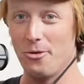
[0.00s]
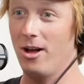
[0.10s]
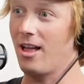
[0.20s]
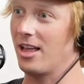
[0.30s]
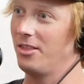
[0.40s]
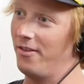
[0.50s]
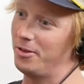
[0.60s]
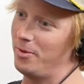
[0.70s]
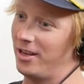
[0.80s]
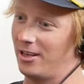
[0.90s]
well, I'd love
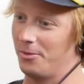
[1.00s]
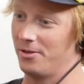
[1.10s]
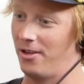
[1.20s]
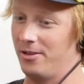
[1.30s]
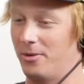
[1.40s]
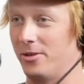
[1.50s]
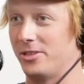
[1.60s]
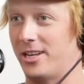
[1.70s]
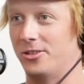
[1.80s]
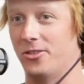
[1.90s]
to be a double or nothing, but it was
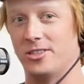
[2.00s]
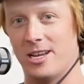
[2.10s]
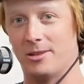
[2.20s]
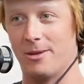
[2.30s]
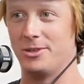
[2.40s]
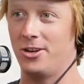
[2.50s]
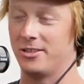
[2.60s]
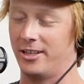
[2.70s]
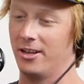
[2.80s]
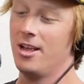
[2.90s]
scheduled the same time as
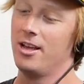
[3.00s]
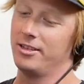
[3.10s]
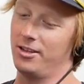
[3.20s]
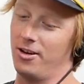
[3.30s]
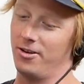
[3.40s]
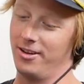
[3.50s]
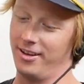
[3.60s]
yard sale. So,